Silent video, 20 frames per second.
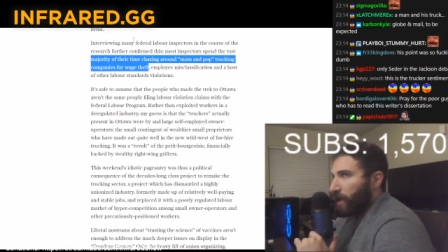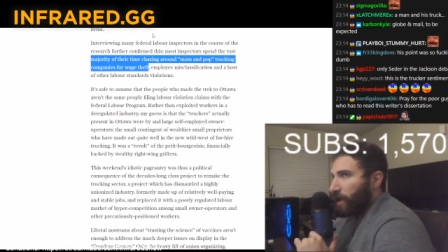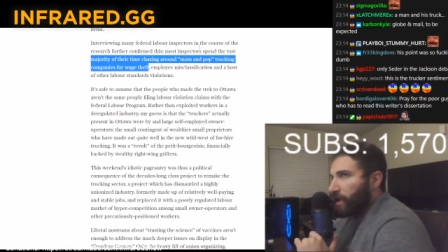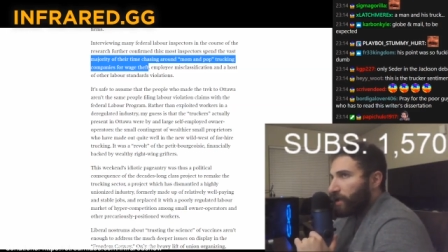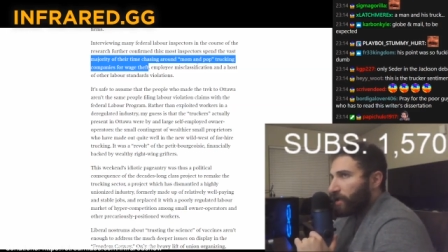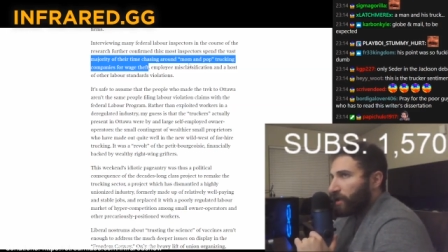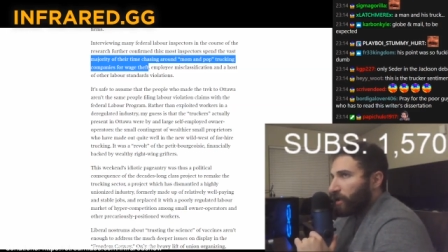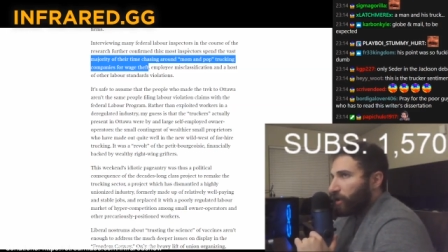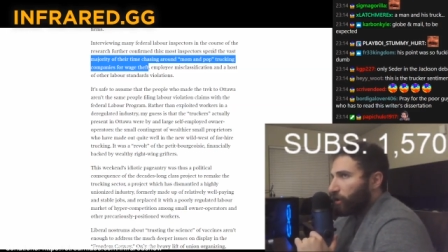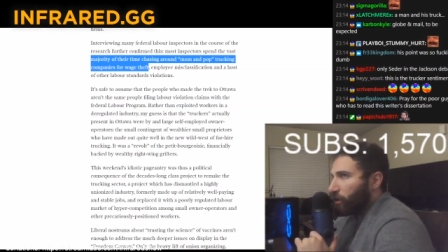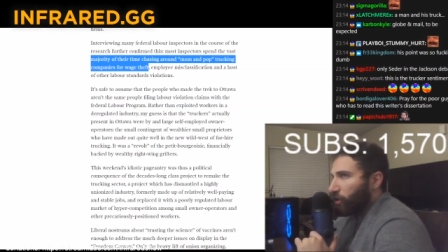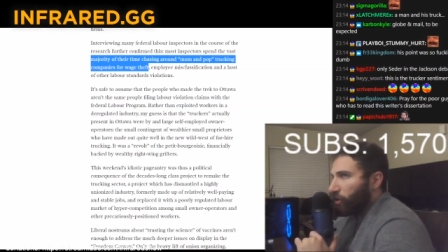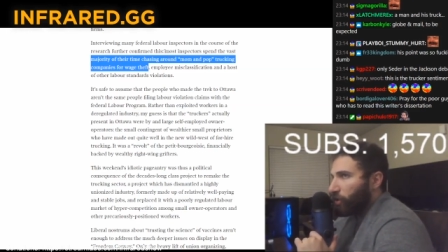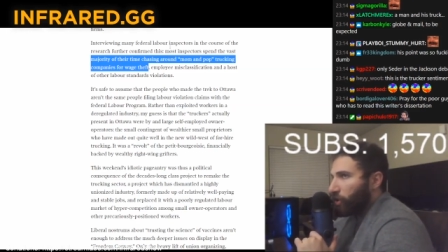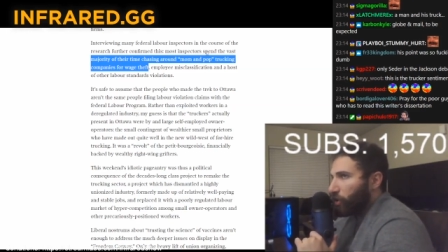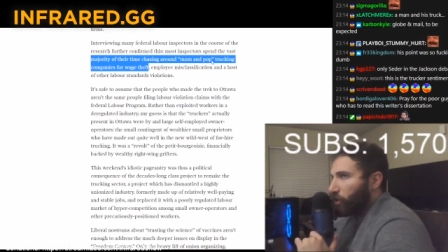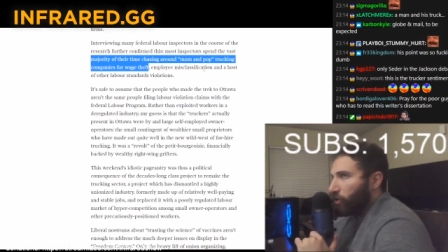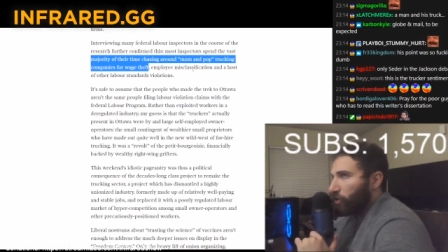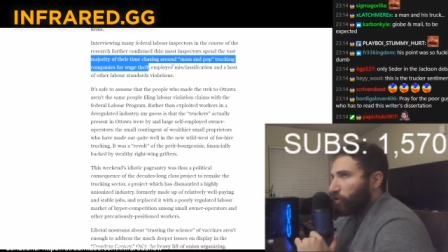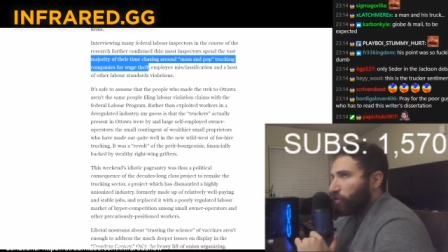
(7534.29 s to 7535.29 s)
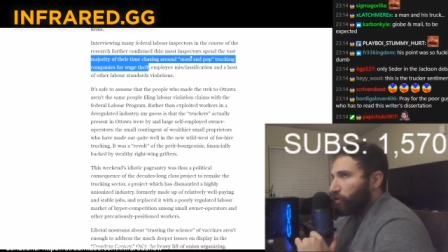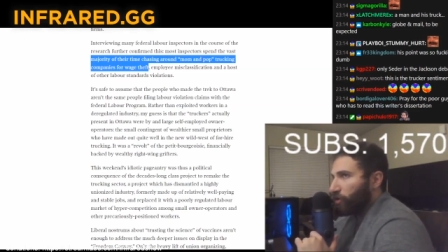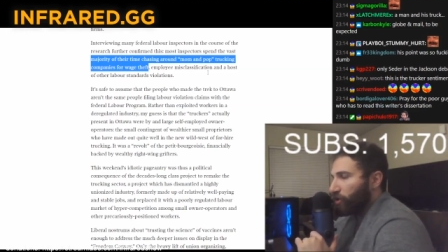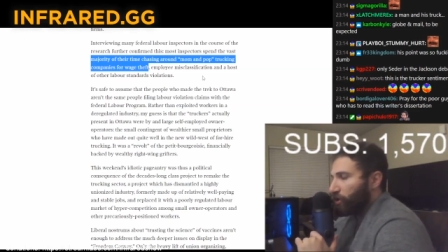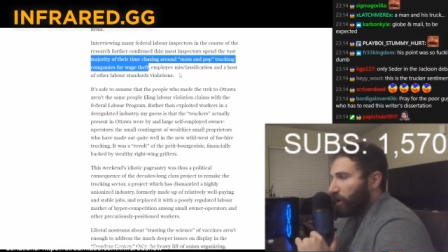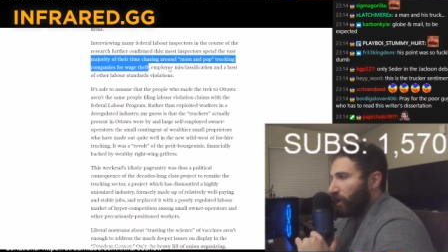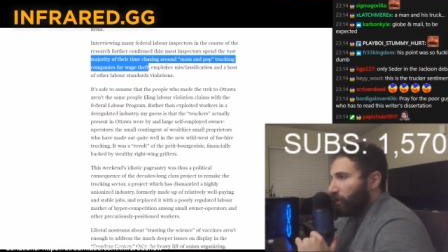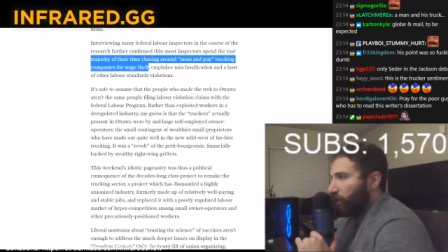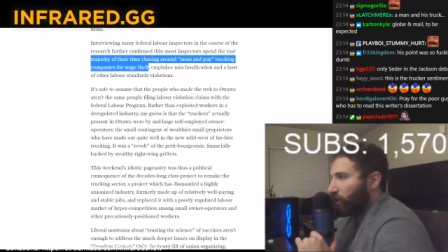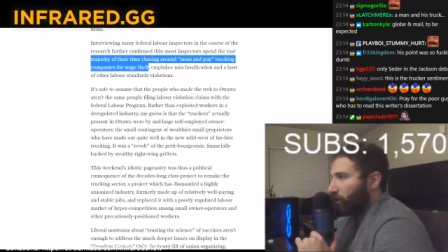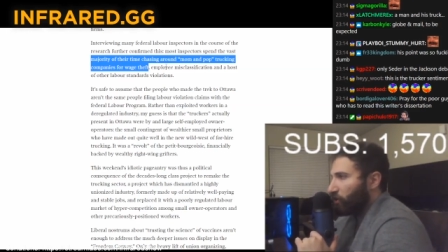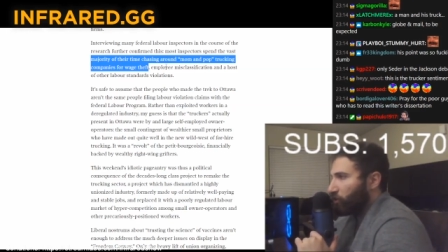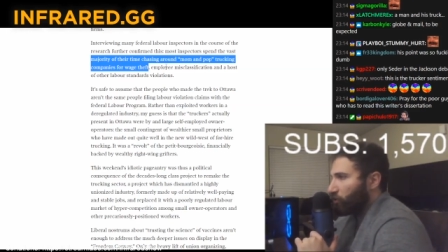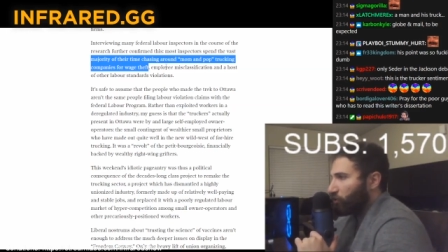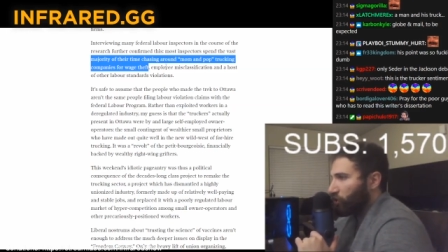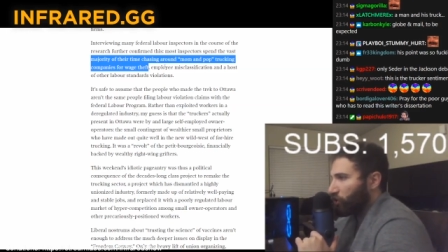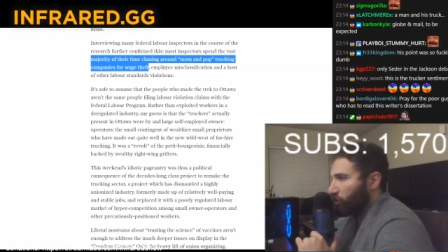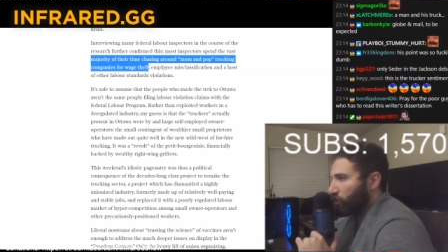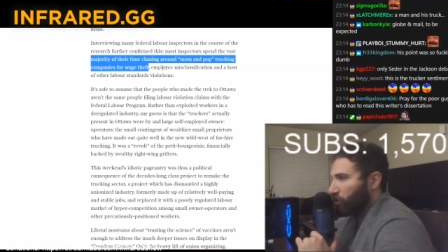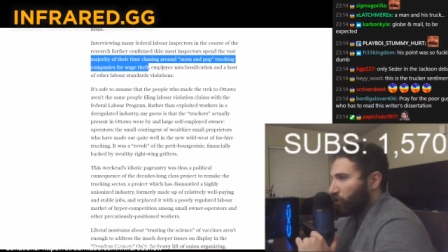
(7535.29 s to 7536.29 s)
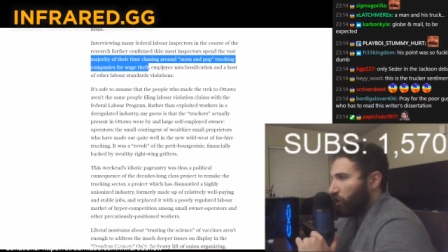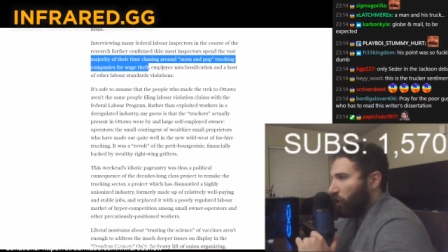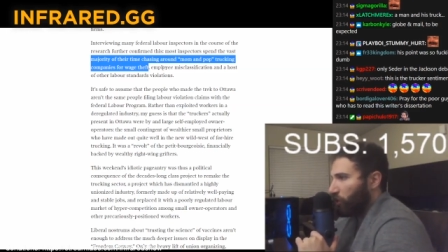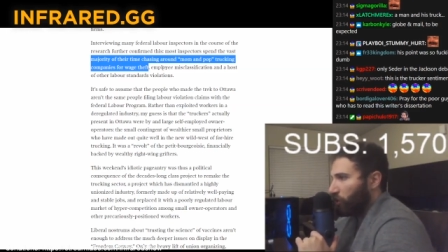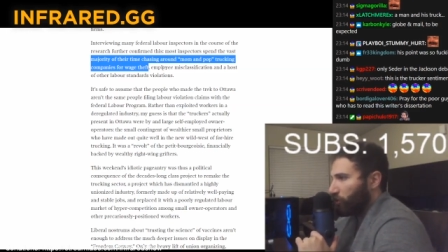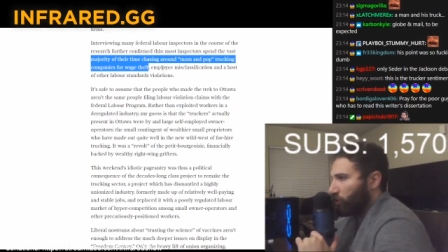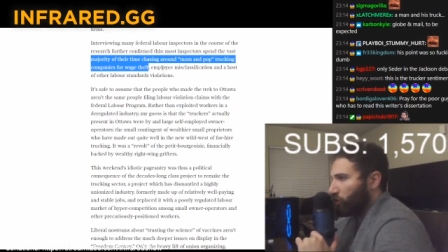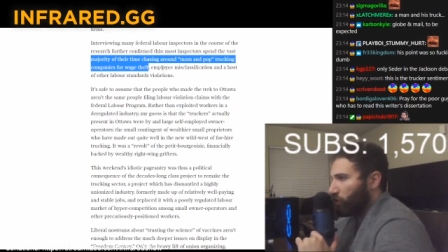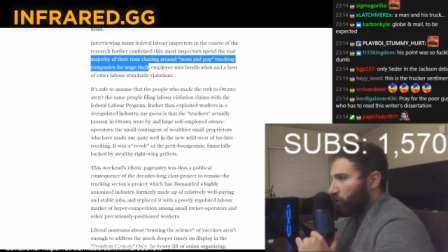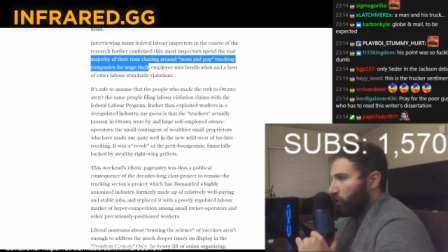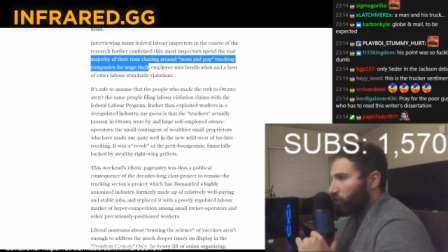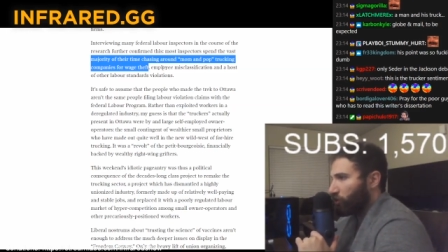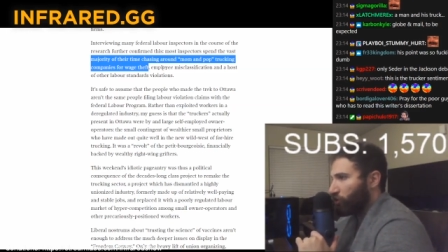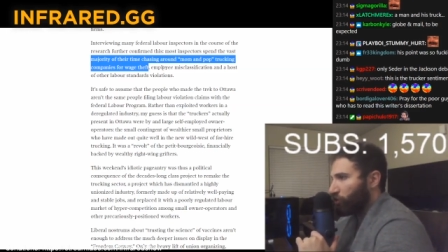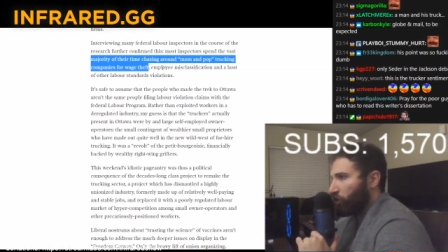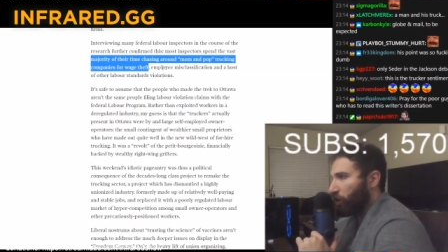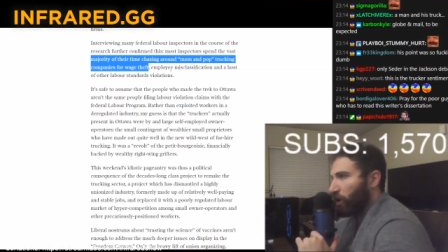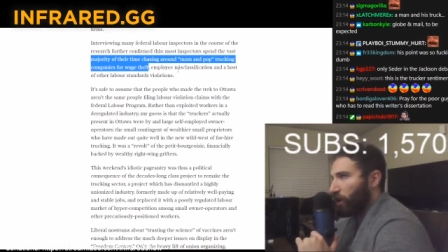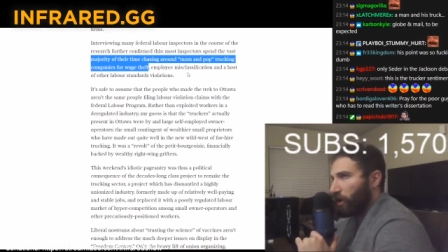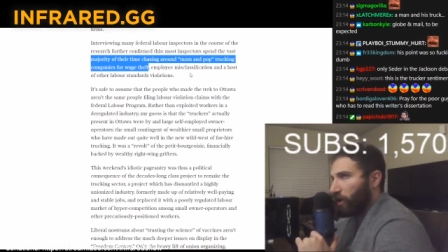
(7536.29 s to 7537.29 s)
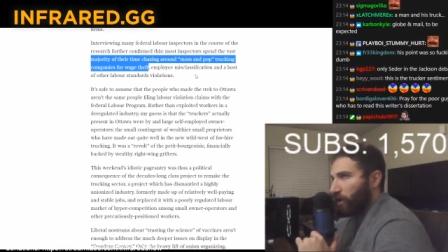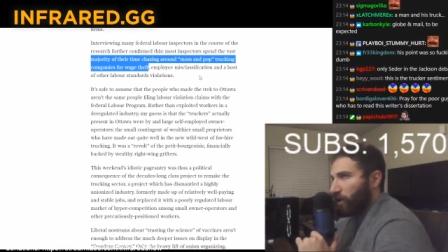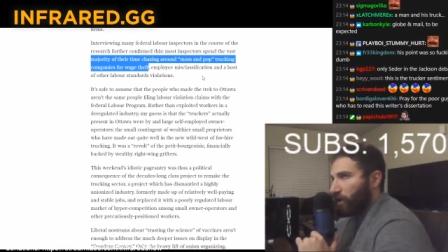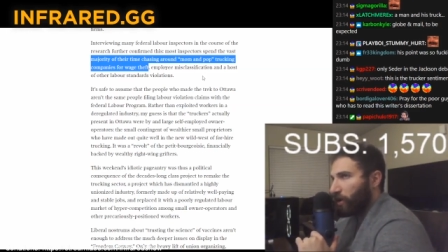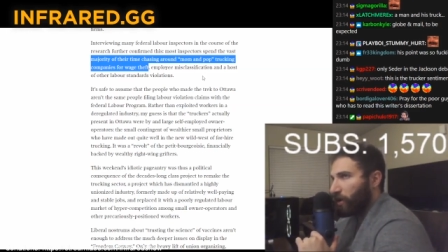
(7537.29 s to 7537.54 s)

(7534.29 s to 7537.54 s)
he's including you with someone who just owns their own truck.